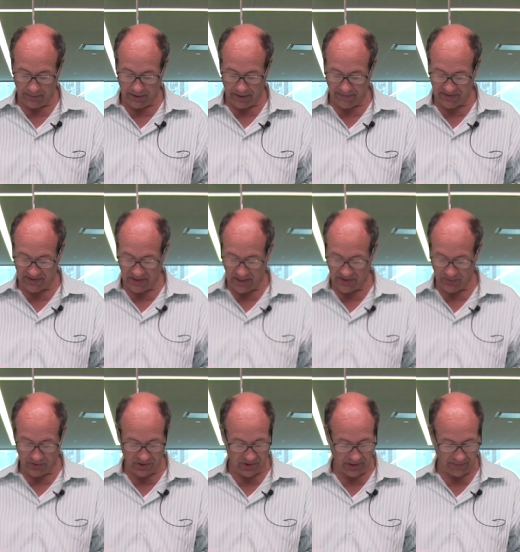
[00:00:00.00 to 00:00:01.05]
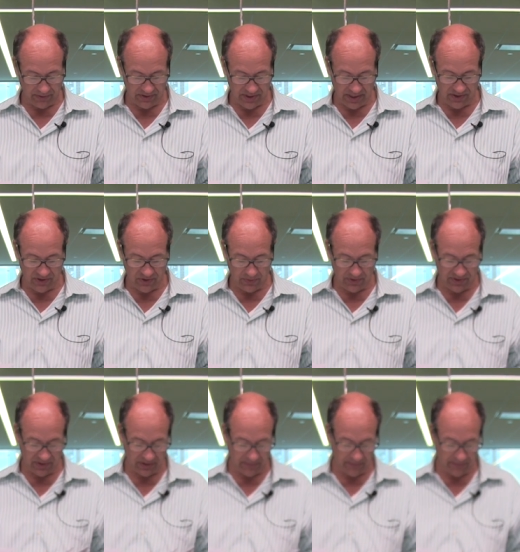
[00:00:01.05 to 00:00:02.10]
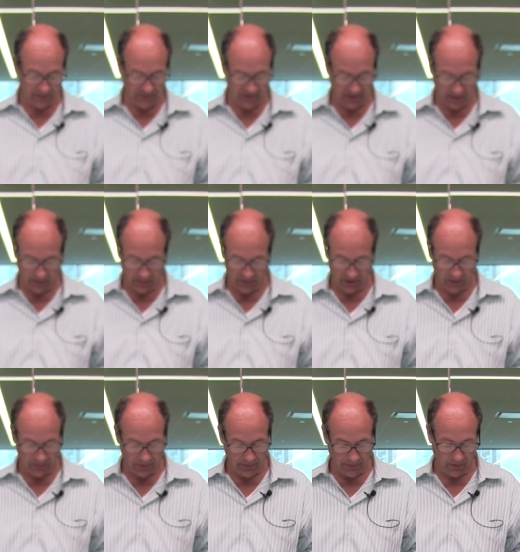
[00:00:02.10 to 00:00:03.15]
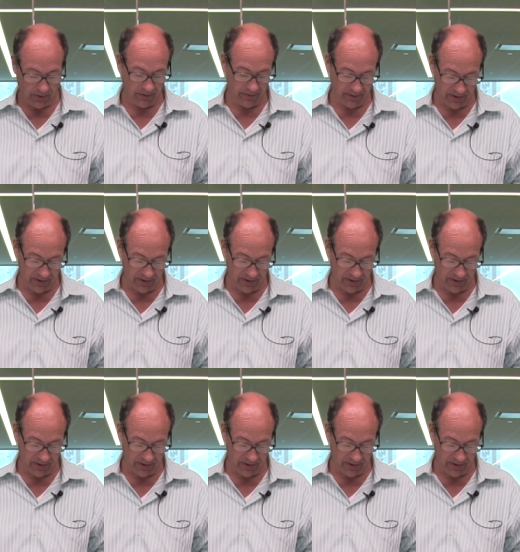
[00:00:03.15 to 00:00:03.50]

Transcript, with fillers: let me emphasize one should never attach too much significance to a single monthly report.